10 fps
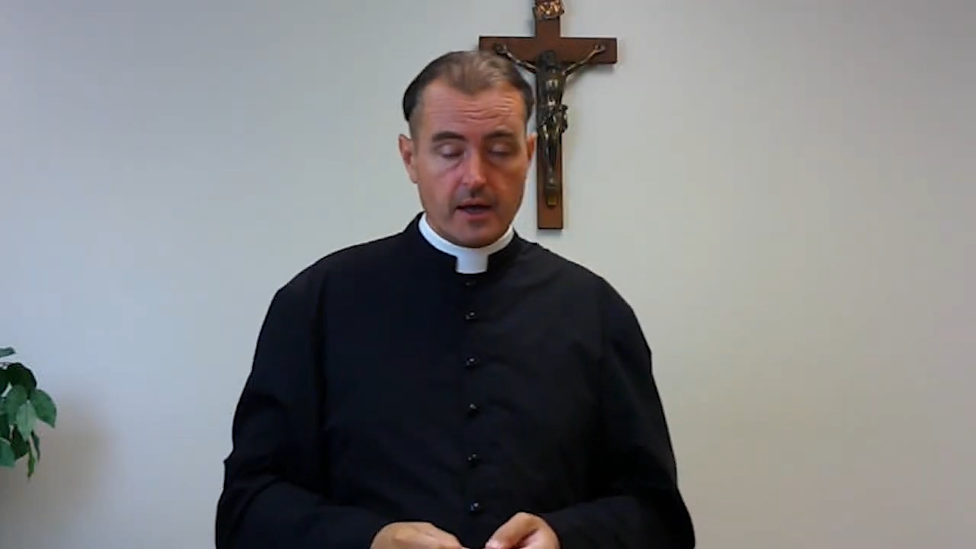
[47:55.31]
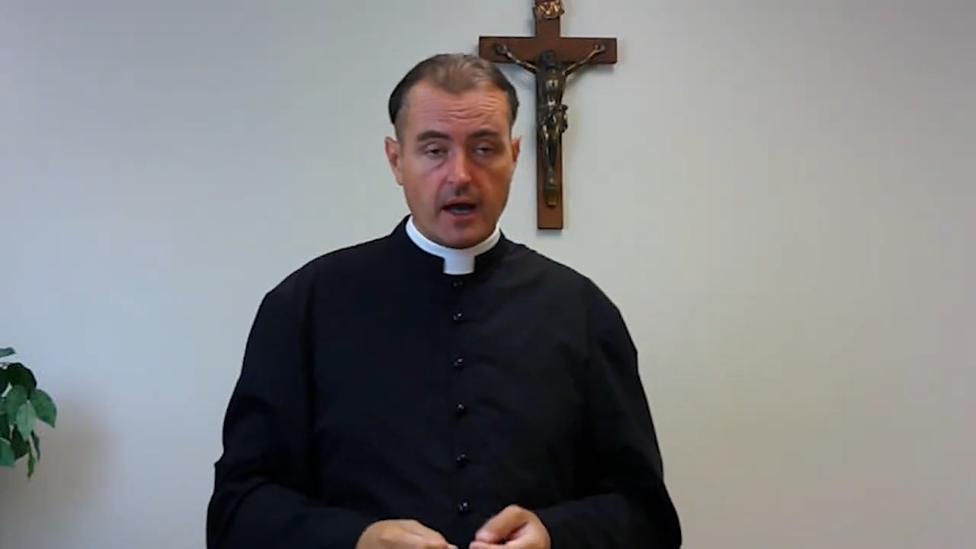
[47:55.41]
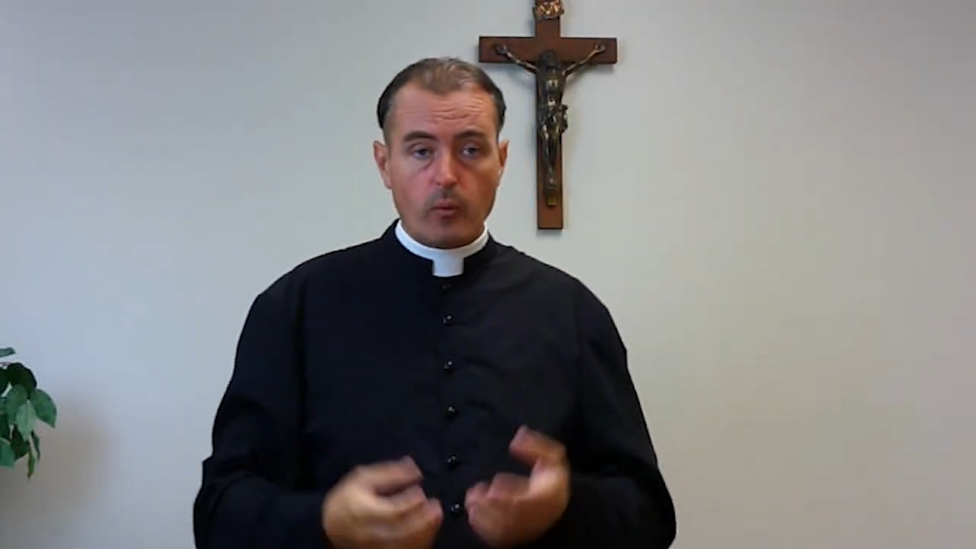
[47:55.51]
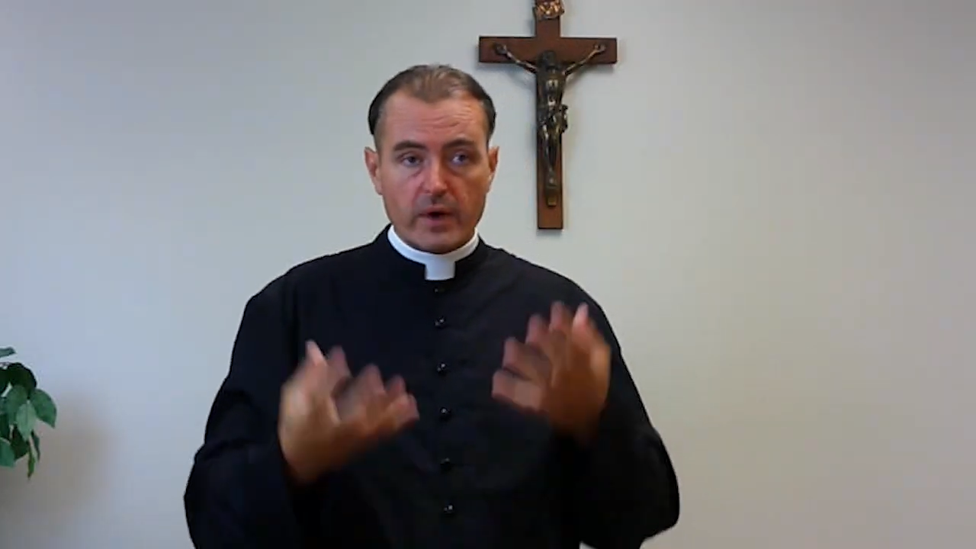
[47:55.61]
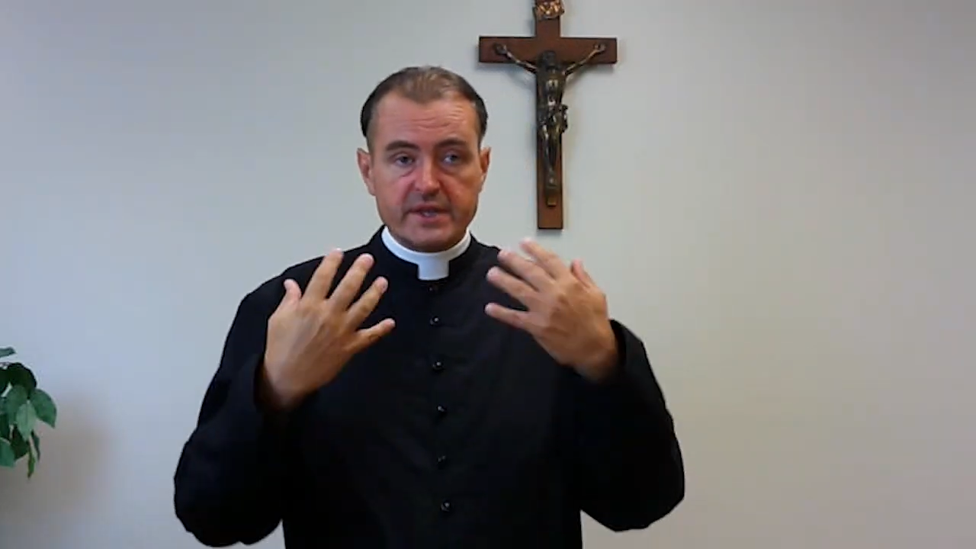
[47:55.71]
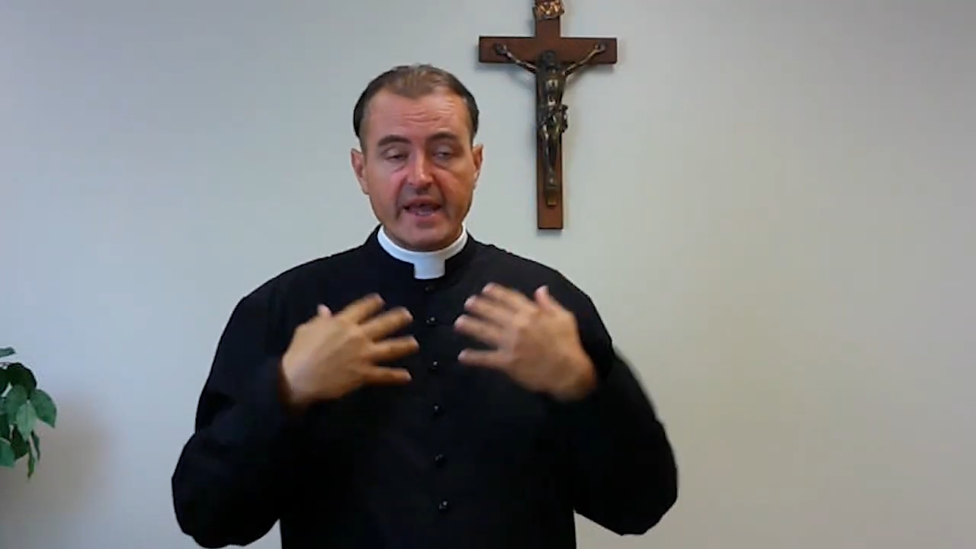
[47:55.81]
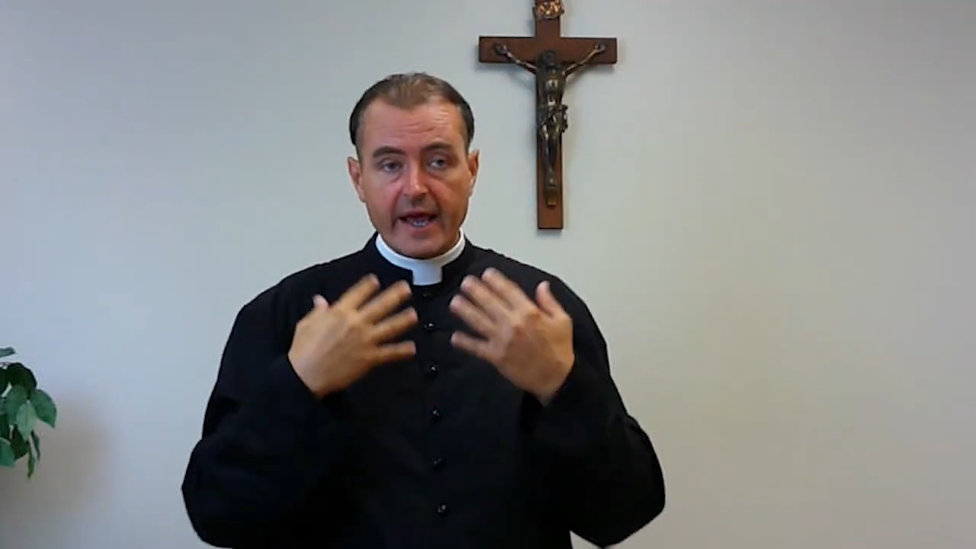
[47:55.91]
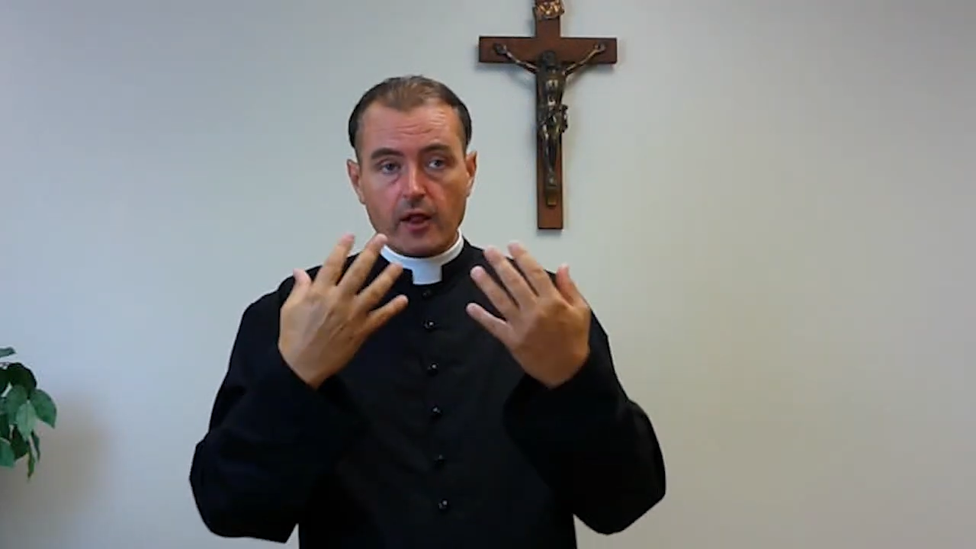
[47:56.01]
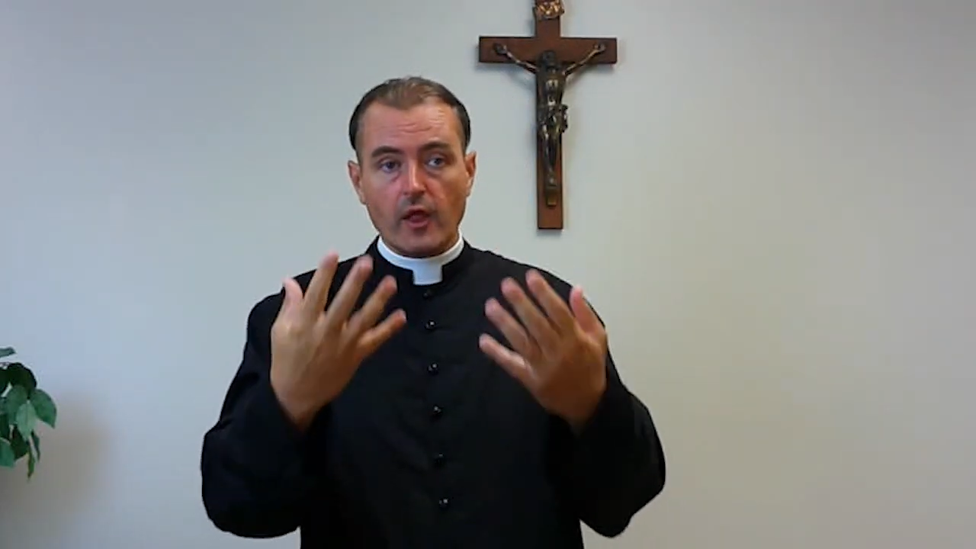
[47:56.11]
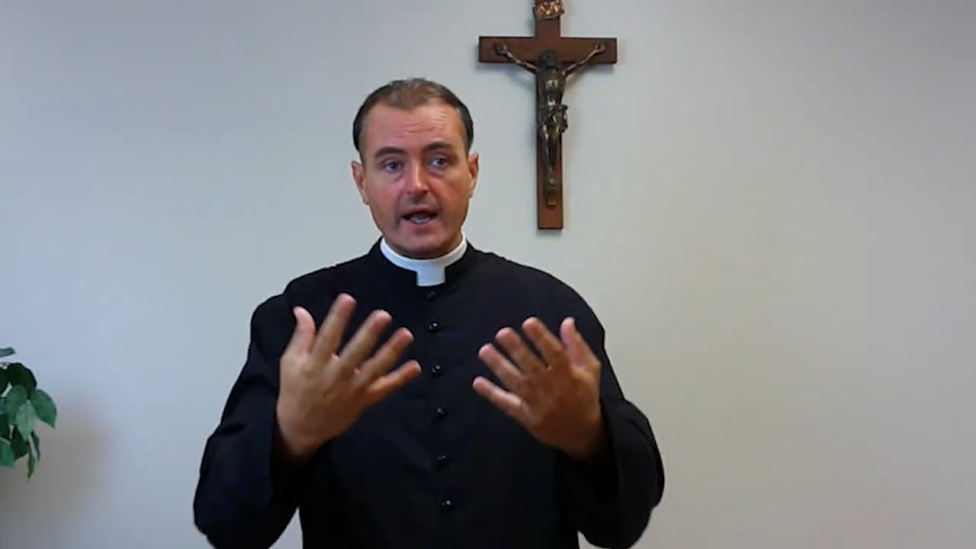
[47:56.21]
And we
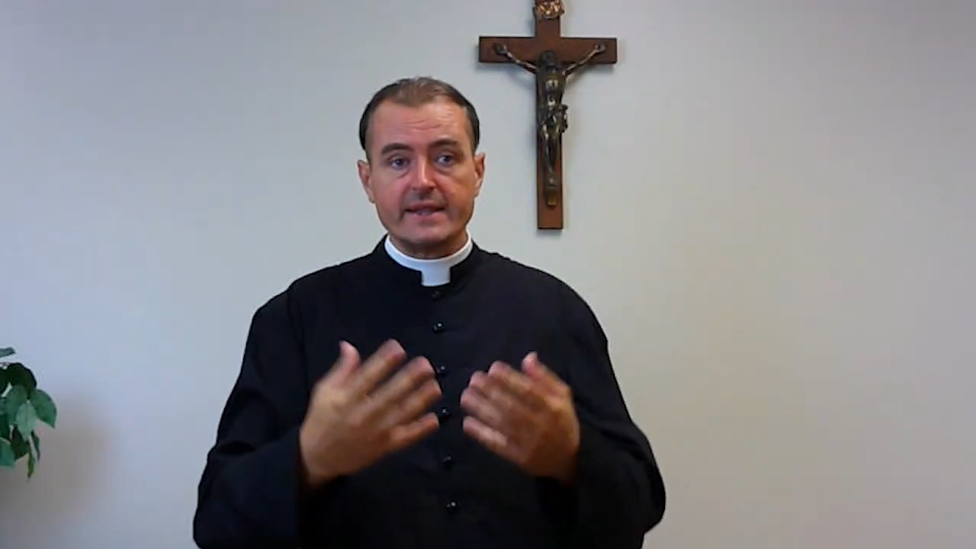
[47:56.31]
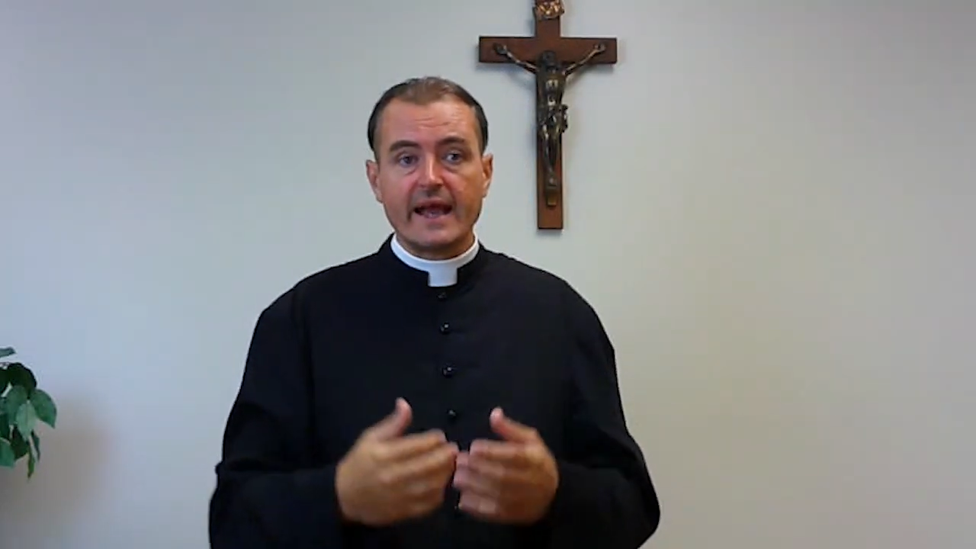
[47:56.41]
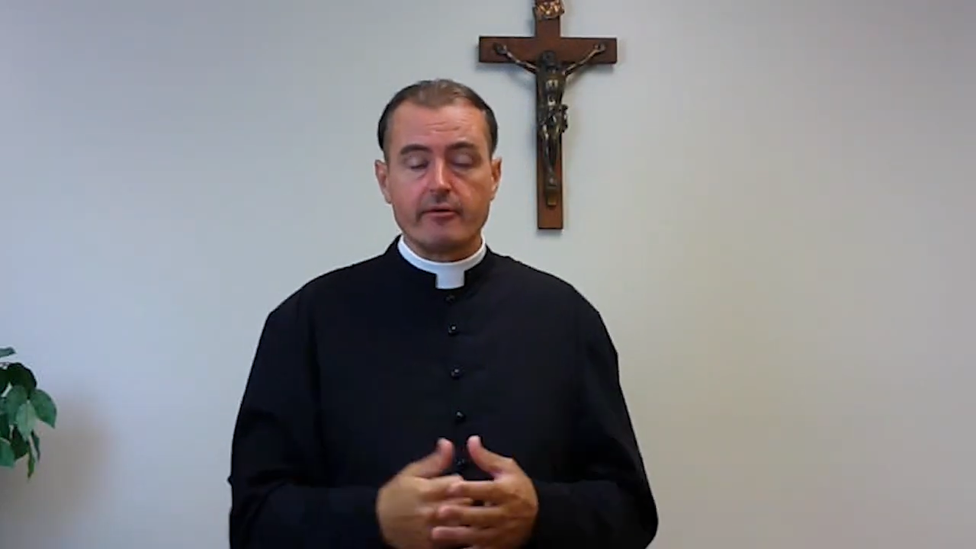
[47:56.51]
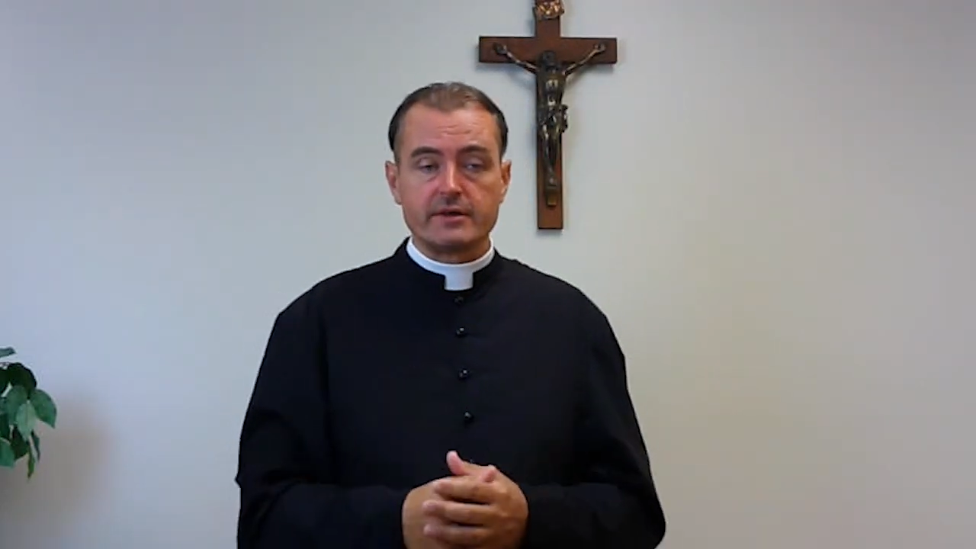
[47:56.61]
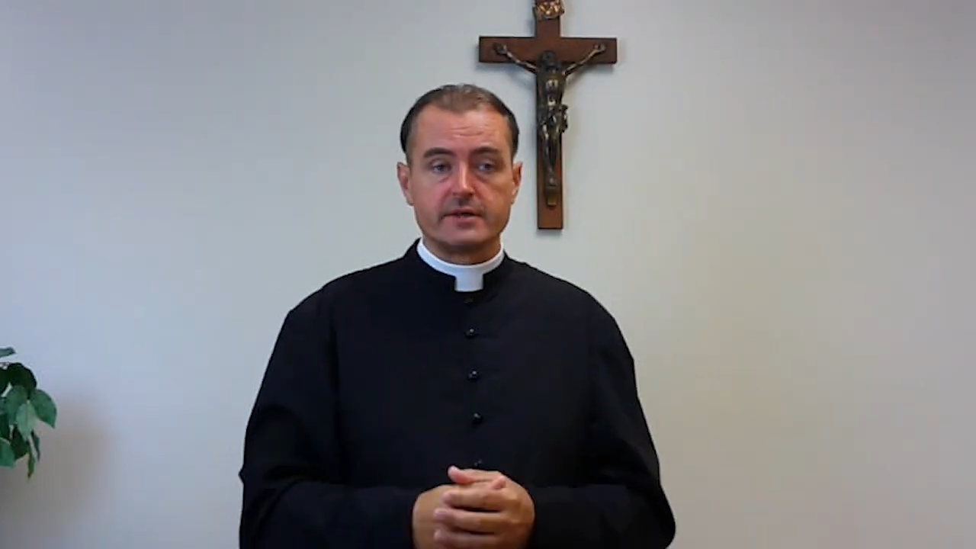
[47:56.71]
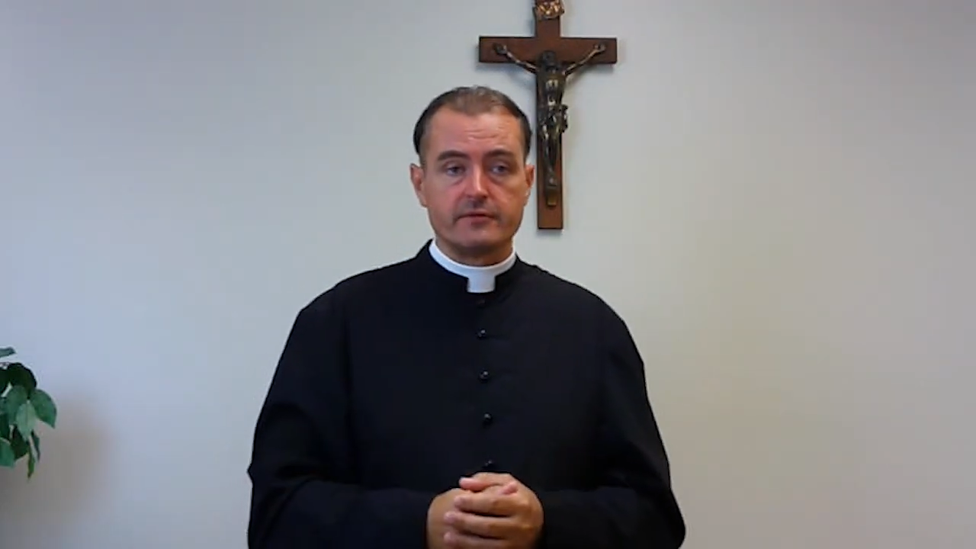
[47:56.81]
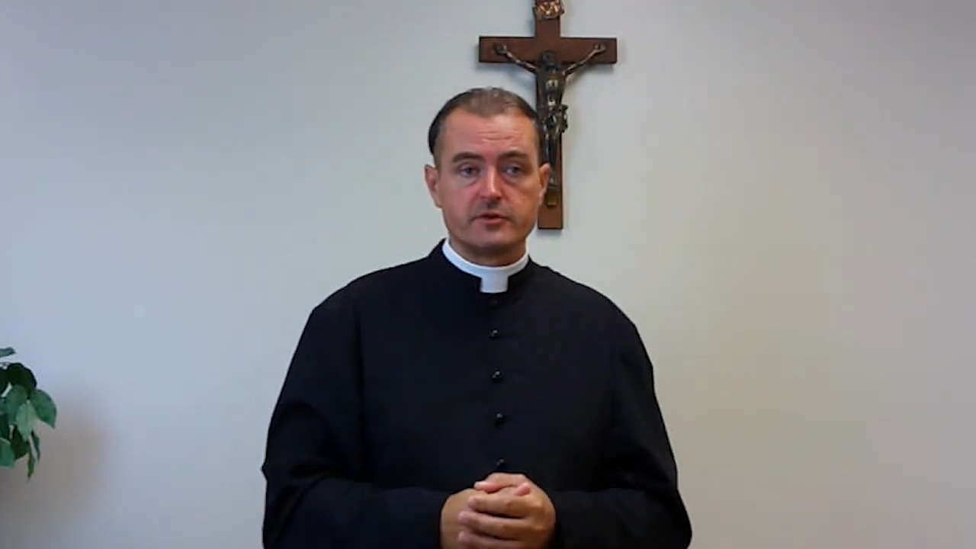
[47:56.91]
tell that narrative